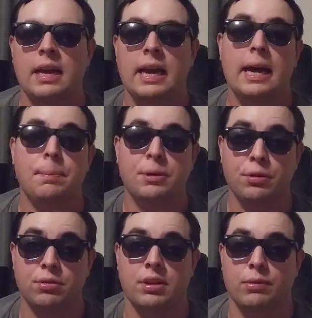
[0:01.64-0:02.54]
Happy New
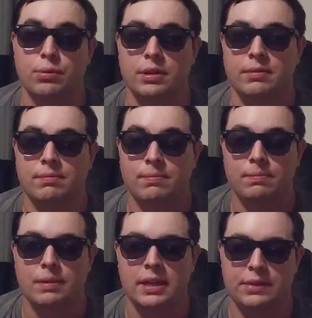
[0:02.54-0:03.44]
Year's, everyone.
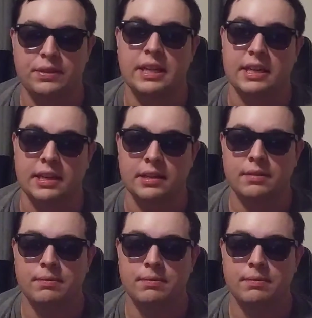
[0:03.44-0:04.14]
End of a decade.